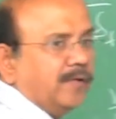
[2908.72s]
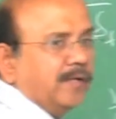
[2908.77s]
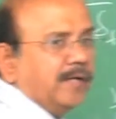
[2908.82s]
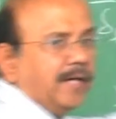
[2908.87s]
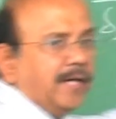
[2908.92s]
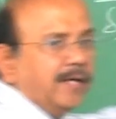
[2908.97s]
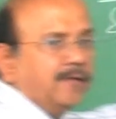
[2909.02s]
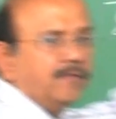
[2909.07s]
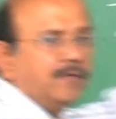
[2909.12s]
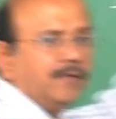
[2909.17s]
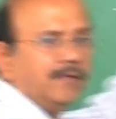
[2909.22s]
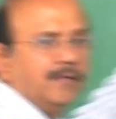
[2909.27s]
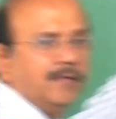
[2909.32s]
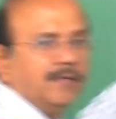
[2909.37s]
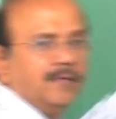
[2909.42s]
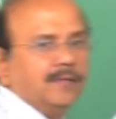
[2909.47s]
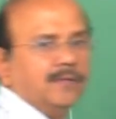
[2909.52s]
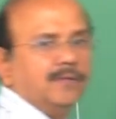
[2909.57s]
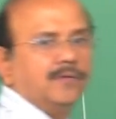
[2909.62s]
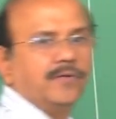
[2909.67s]
derived,
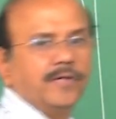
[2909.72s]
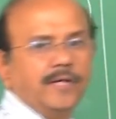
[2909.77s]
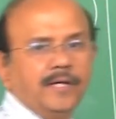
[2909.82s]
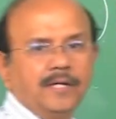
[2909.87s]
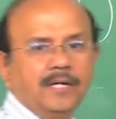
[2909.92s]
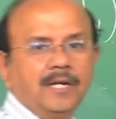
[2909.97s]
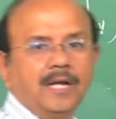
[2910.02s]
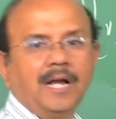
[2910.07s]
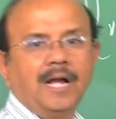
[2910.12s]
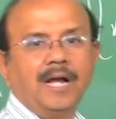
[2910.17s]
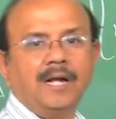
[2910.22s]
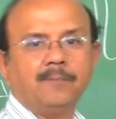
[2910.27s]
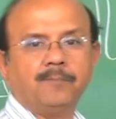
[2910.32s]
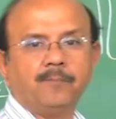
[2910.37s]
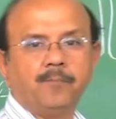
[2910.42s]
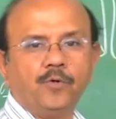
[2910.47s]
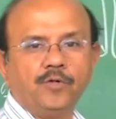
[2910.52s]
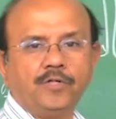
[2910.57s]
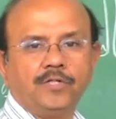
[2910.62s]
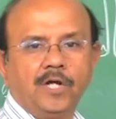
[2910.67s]
okay, and
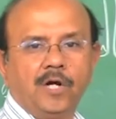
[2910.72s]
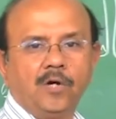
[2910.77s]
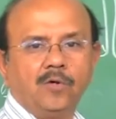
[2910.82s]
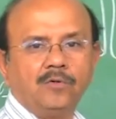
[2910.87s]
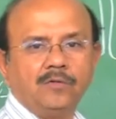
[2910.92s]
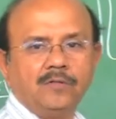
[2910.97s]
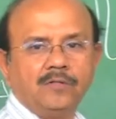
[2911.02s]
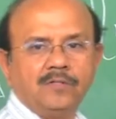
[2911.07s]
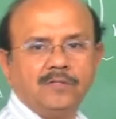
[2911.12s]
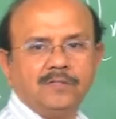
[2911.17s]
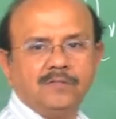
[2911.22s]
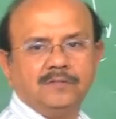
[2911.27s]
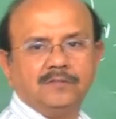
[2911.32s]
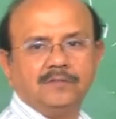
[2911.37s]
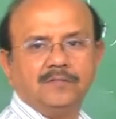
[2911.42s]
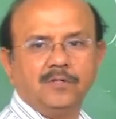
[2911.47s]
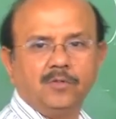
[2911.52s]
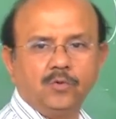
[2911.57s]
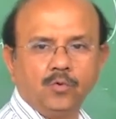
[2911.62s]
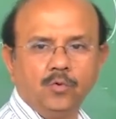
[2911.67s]
put down
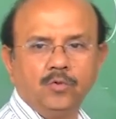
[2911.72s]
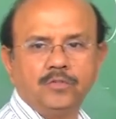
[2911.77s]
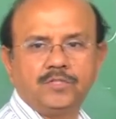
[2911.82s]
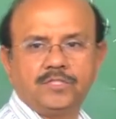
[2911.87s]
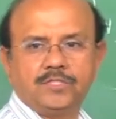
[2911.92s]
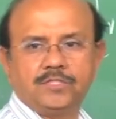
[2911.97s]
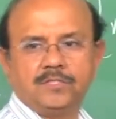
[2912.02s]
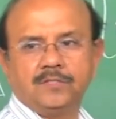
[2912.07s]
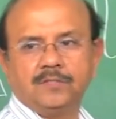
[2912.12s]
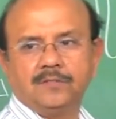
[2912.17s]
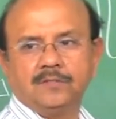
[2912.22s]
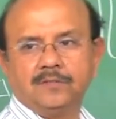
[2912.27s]
the rules